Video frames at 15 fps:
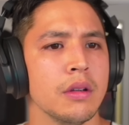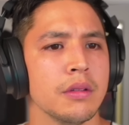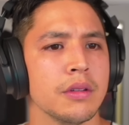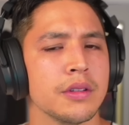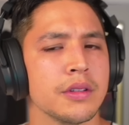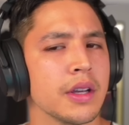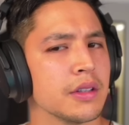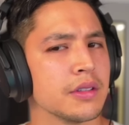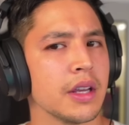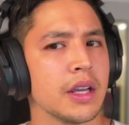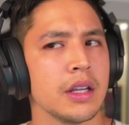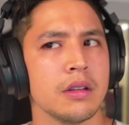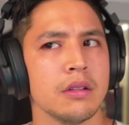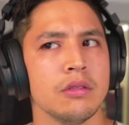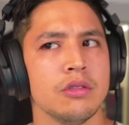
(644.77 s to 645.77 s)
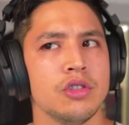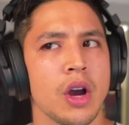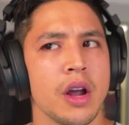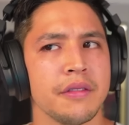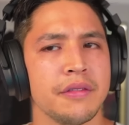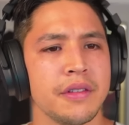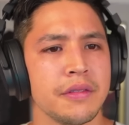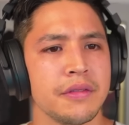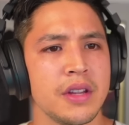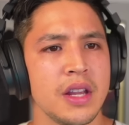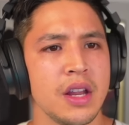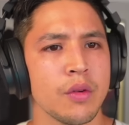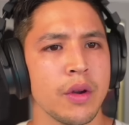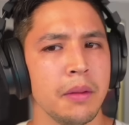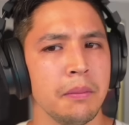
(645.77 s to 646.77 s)
Sounds like John
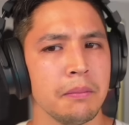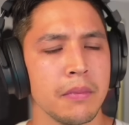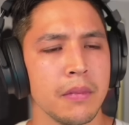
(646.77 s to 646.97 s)
15, right?